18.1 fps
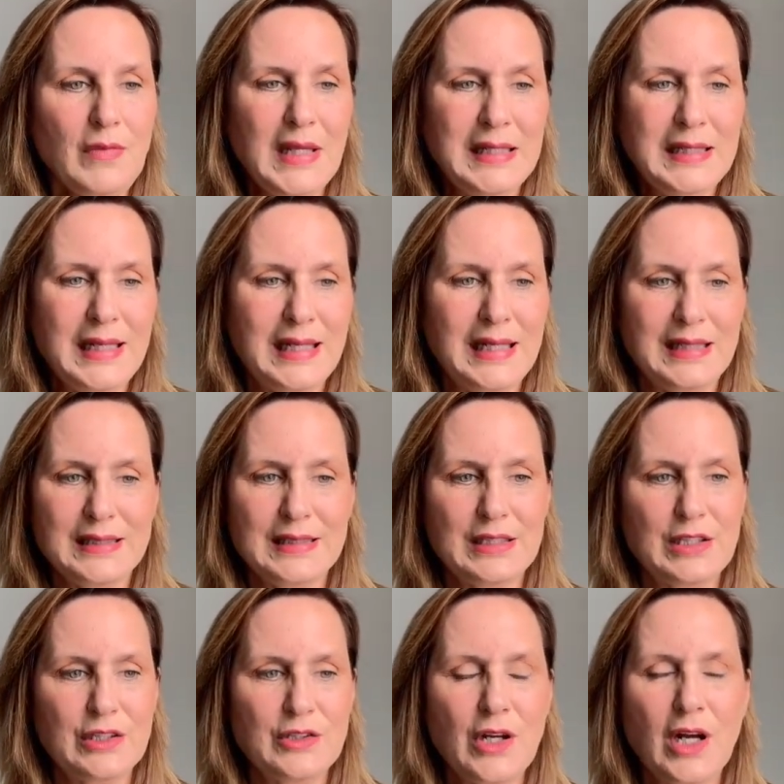
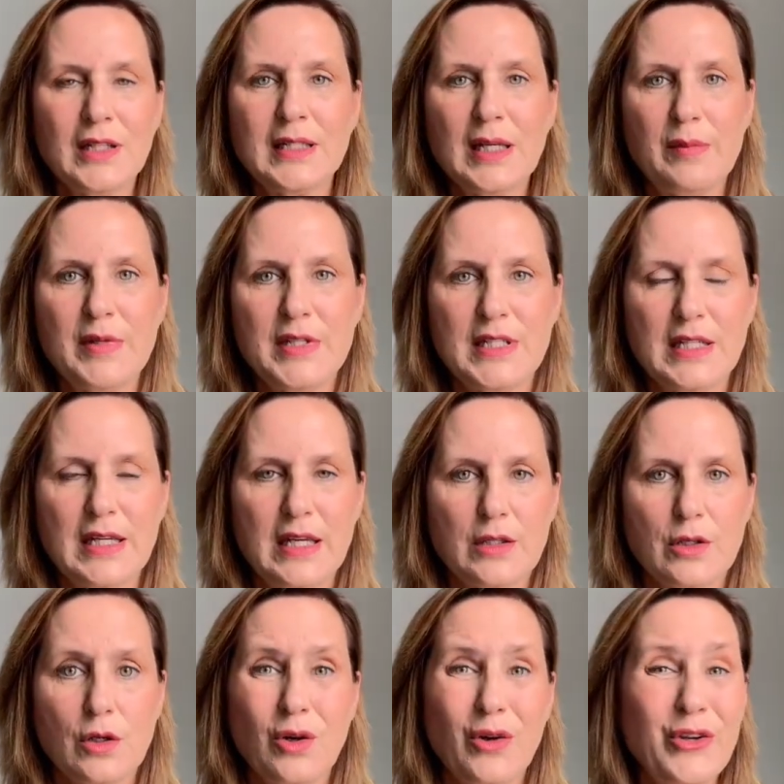that they're not coming
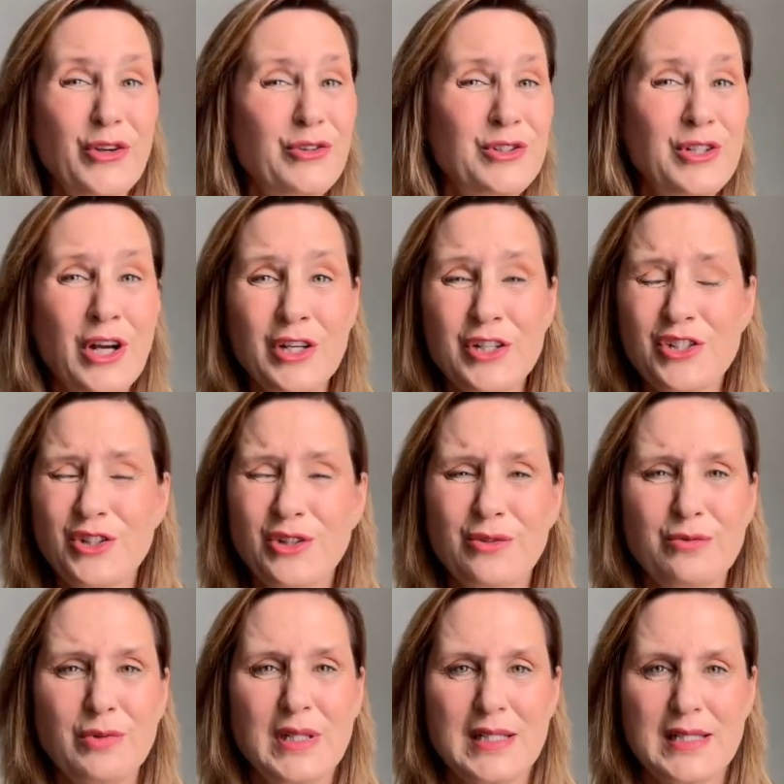together, or you're not sure
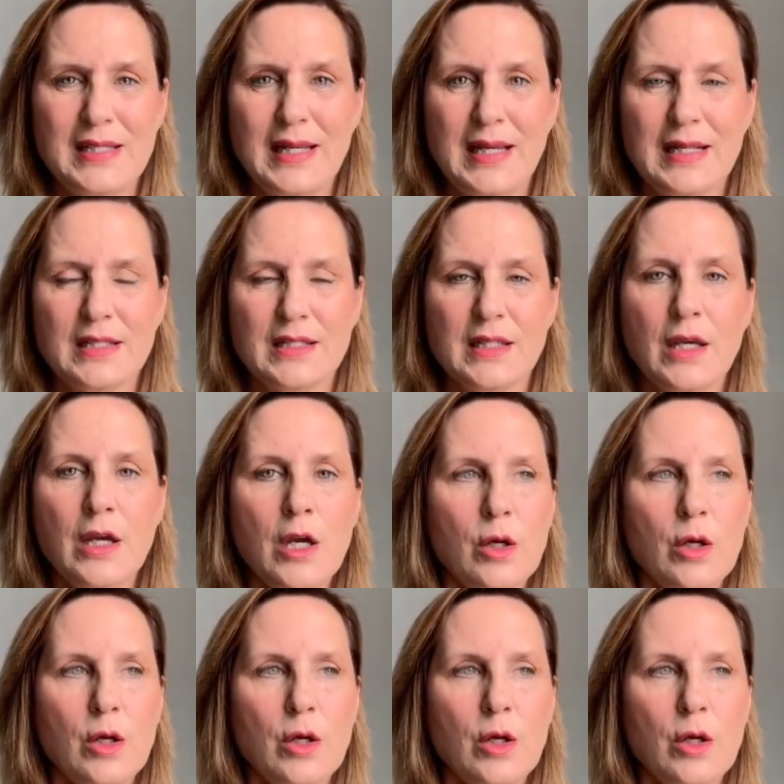of what's next.